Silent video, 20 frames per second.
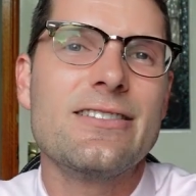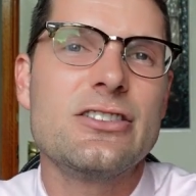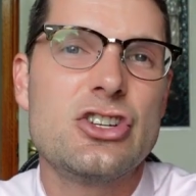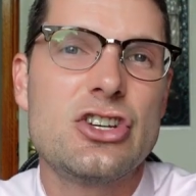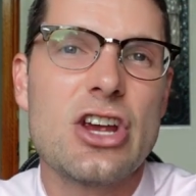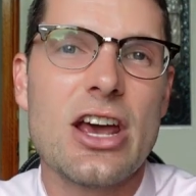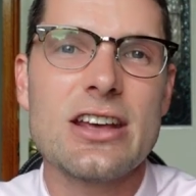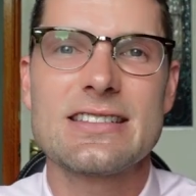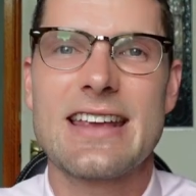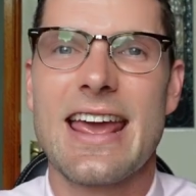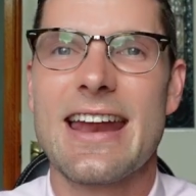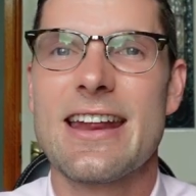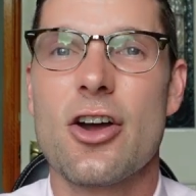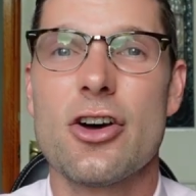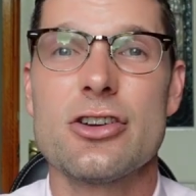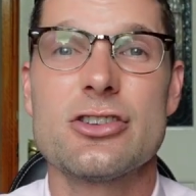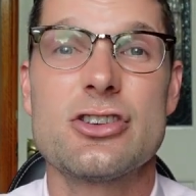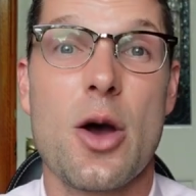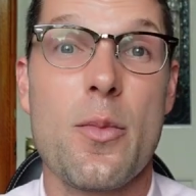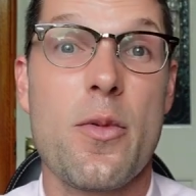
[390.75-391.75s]
Just getting
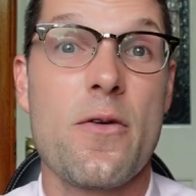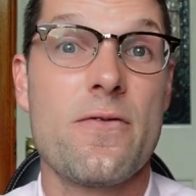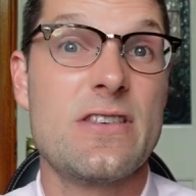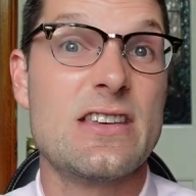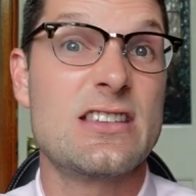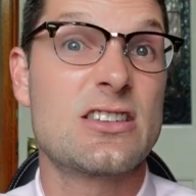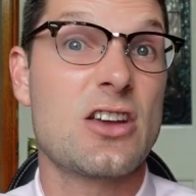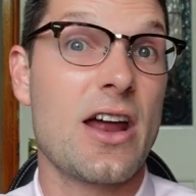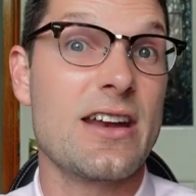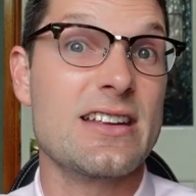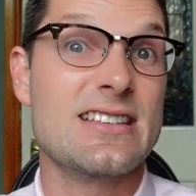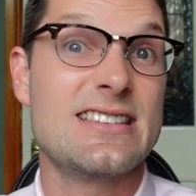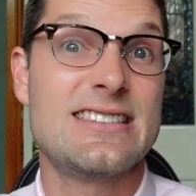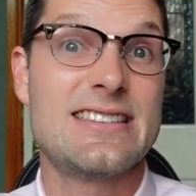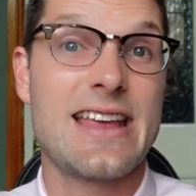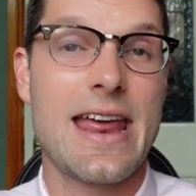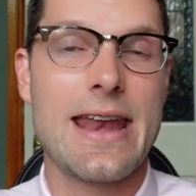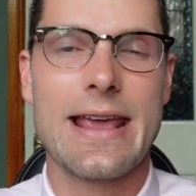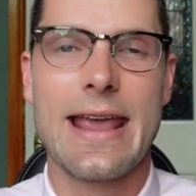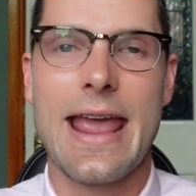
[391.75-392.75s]
on top of this kind of
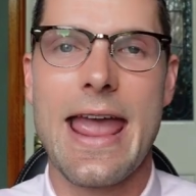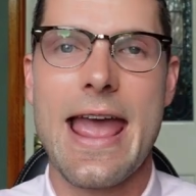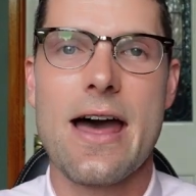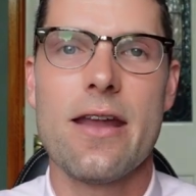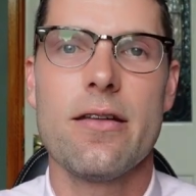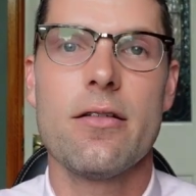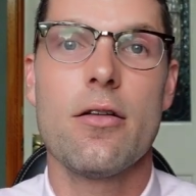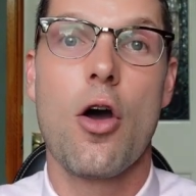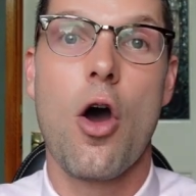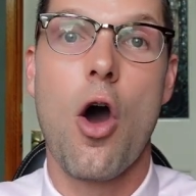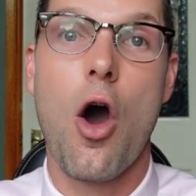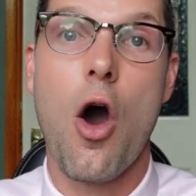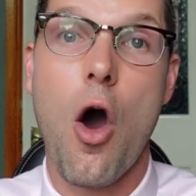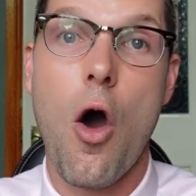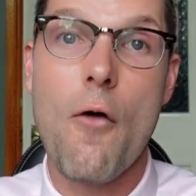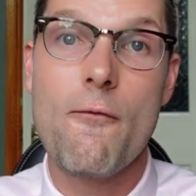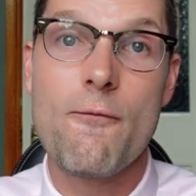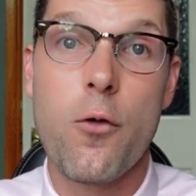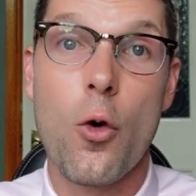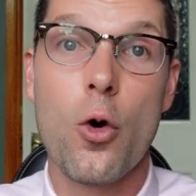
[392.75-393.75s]
setting out
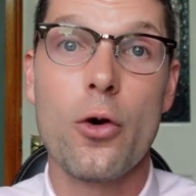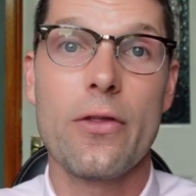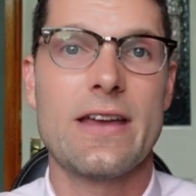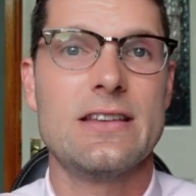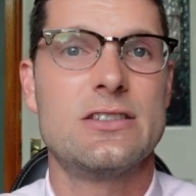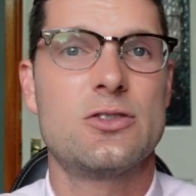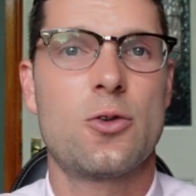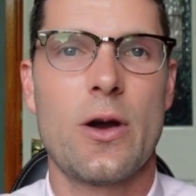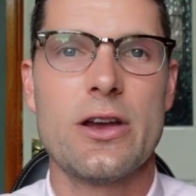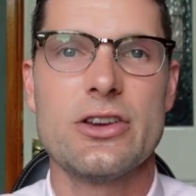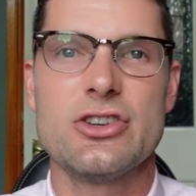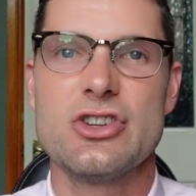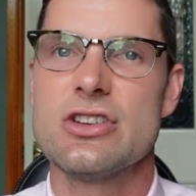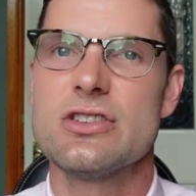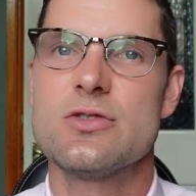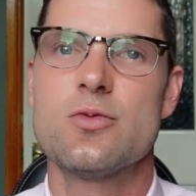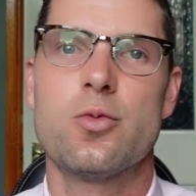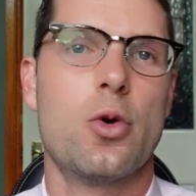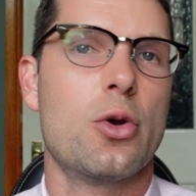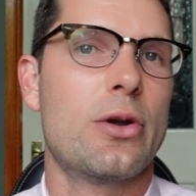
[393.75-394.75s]
for these
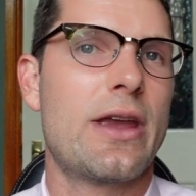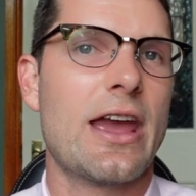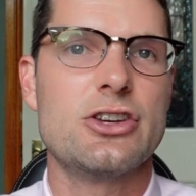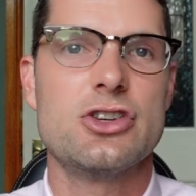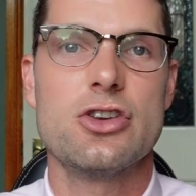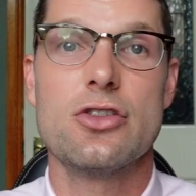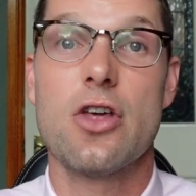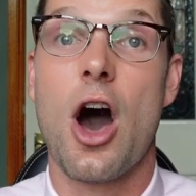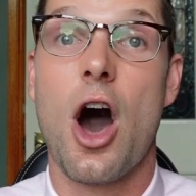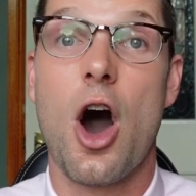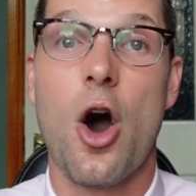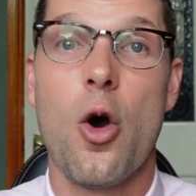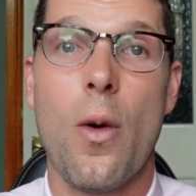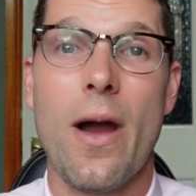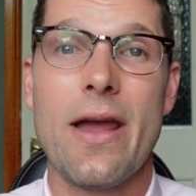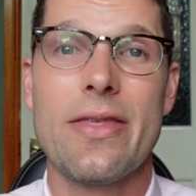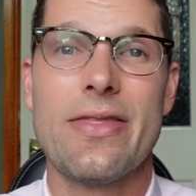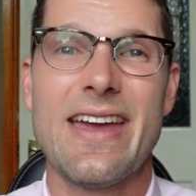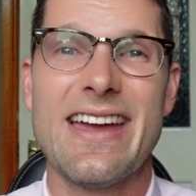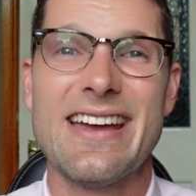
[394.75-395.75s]
questions will get you the whole
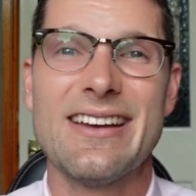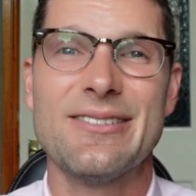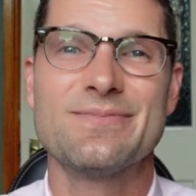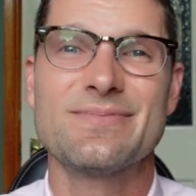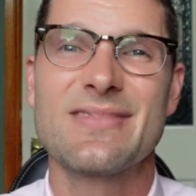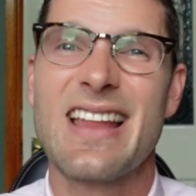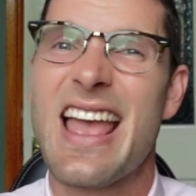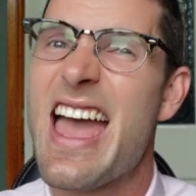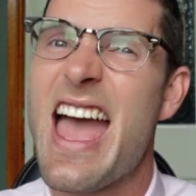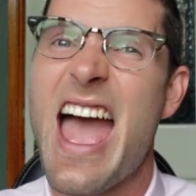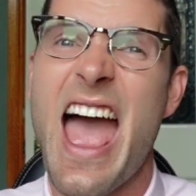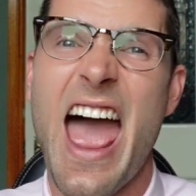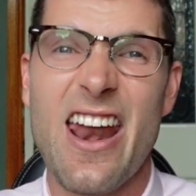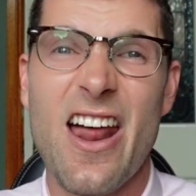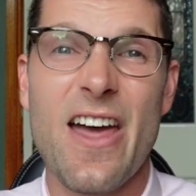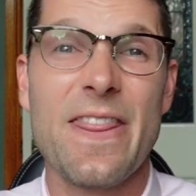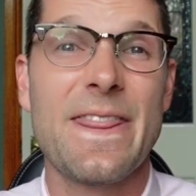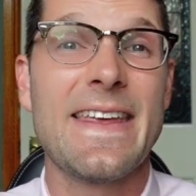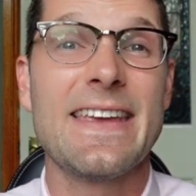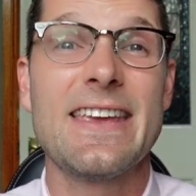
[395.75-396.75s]
way there, and
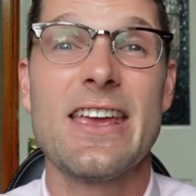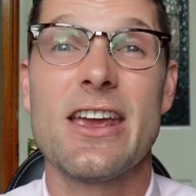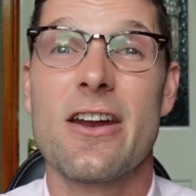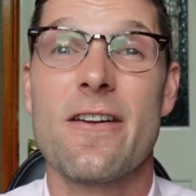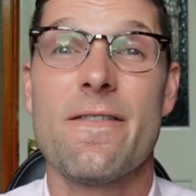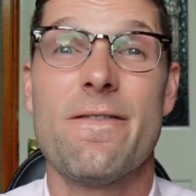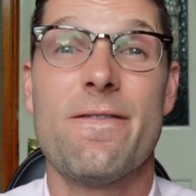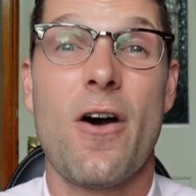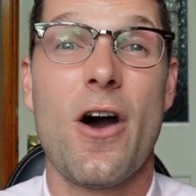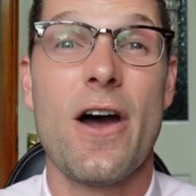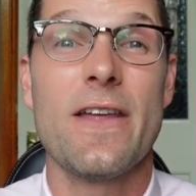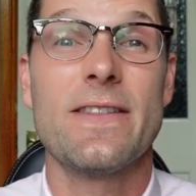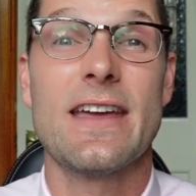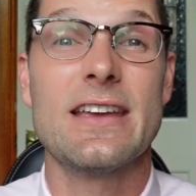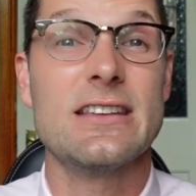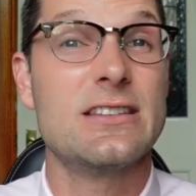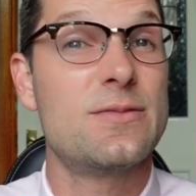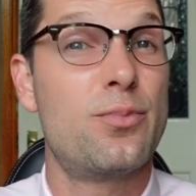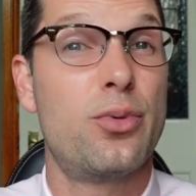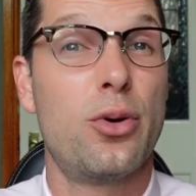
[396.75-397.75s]
I think you're going to find
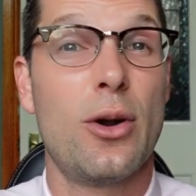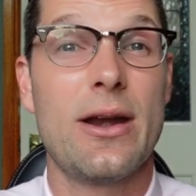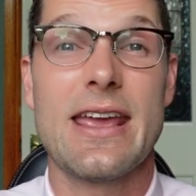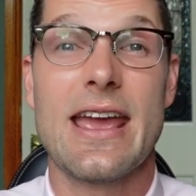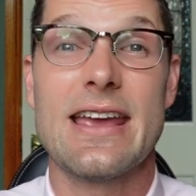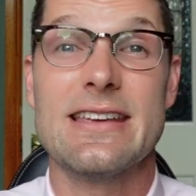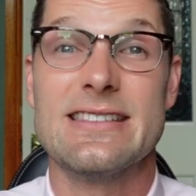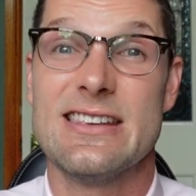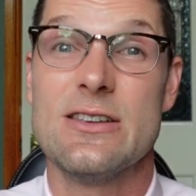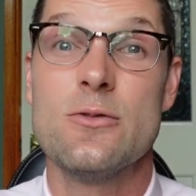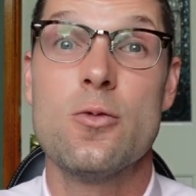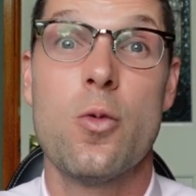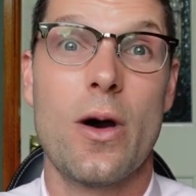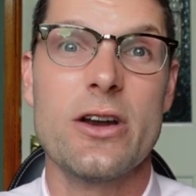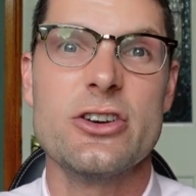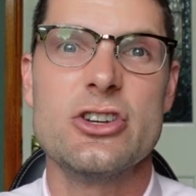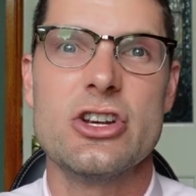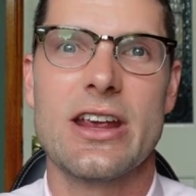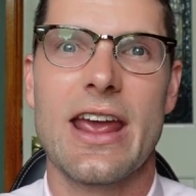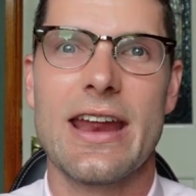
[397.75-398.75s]
these pretty easy
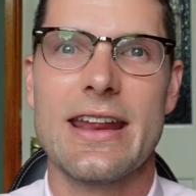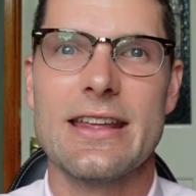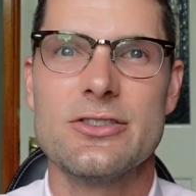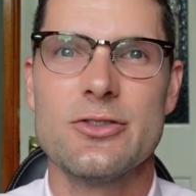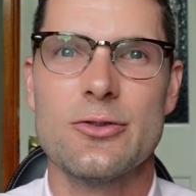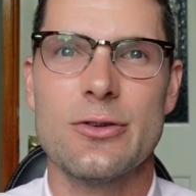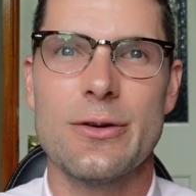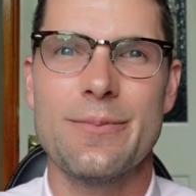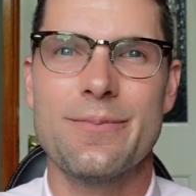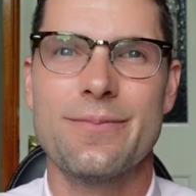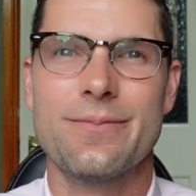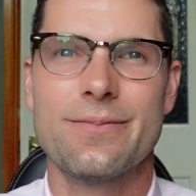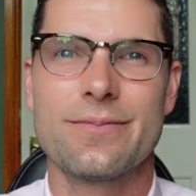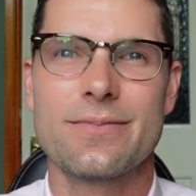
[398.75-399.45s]
once you get into them.